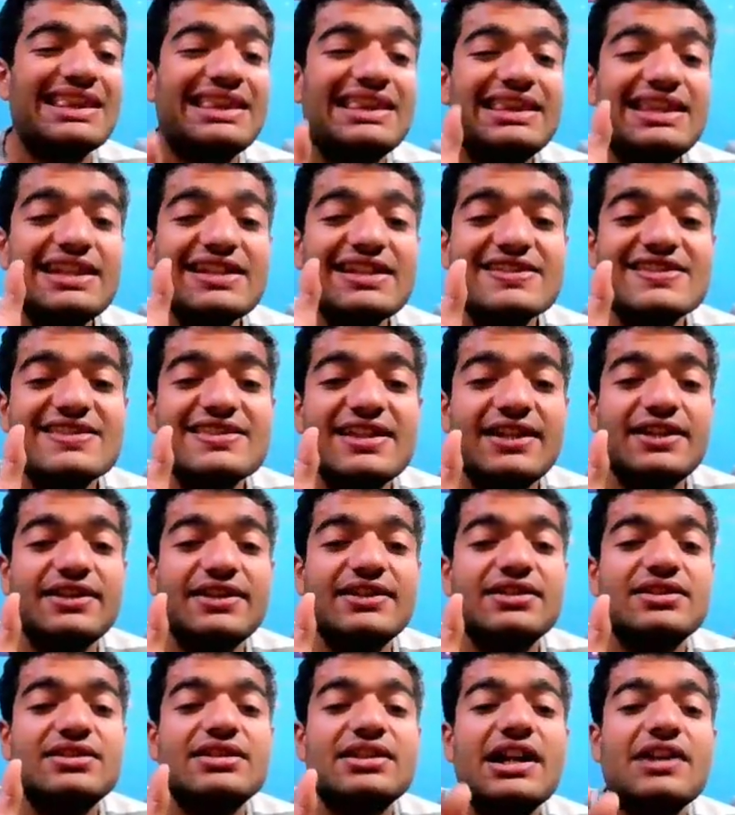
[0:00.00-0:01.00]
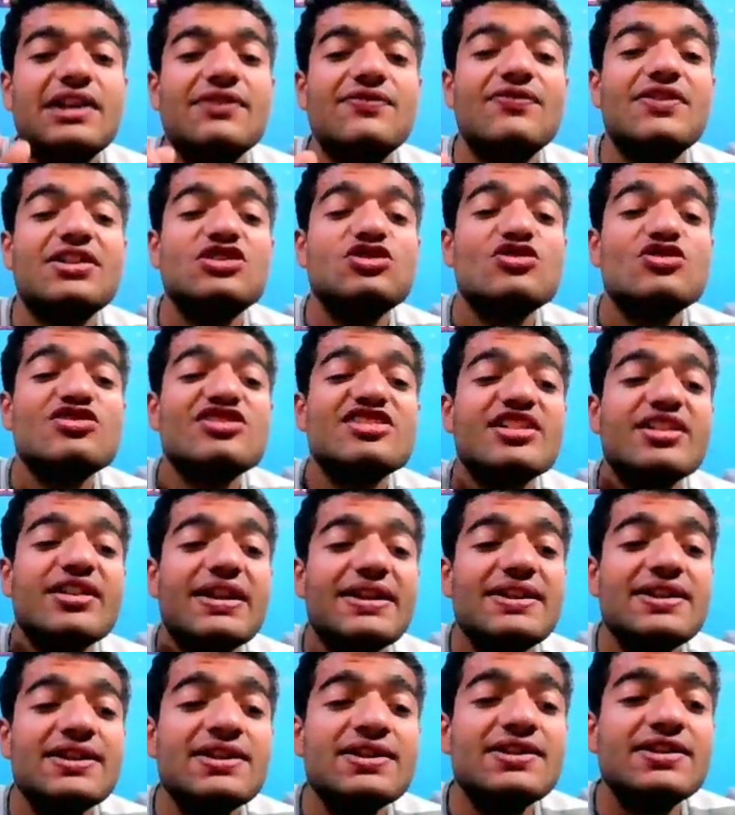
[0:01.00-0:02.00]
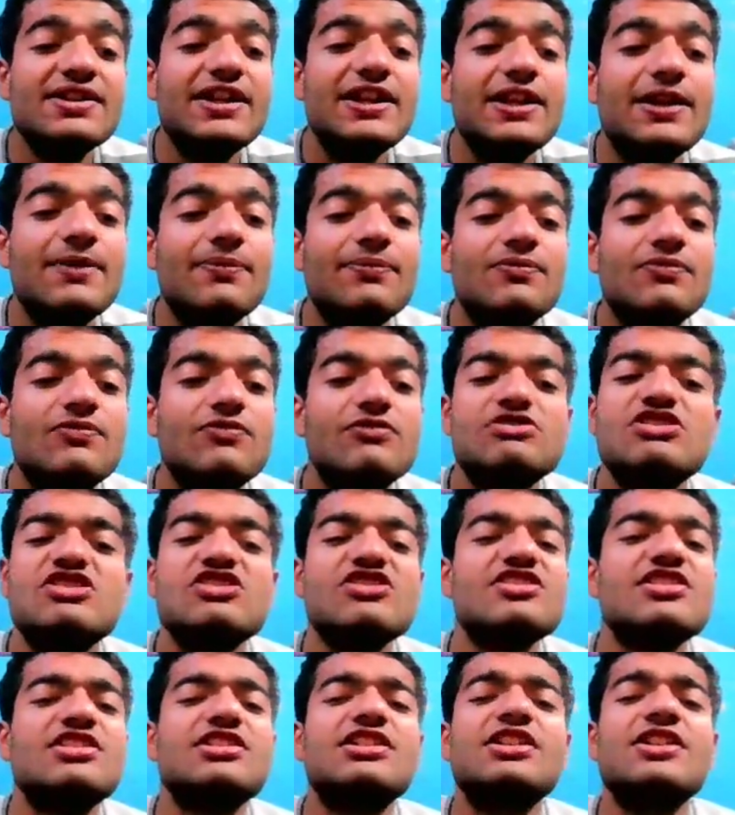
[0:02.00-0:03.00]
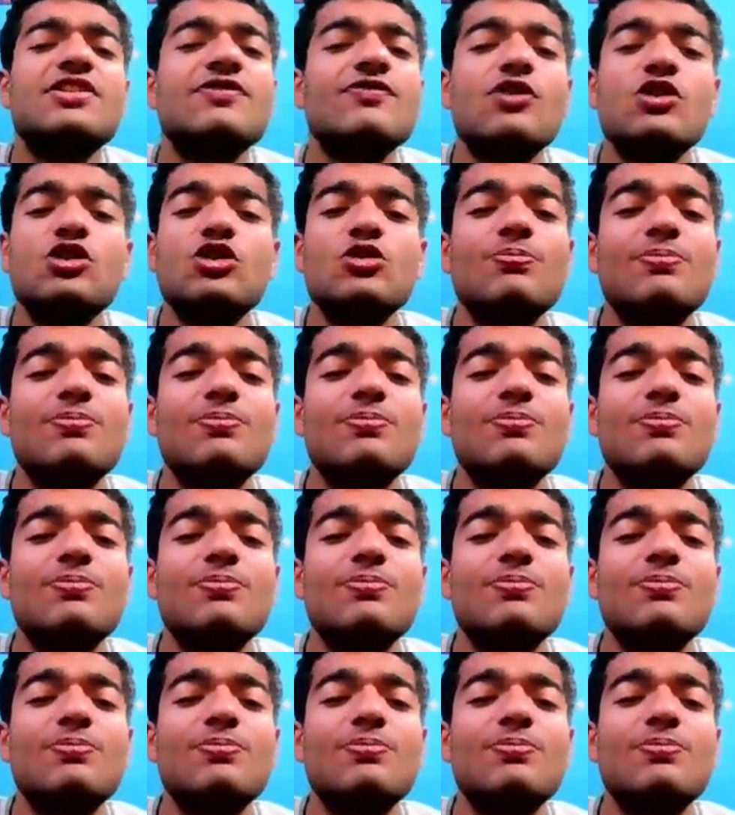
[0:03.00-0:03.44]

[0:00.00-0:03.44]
This thing that when you surrender a game, Vishisar didn't want to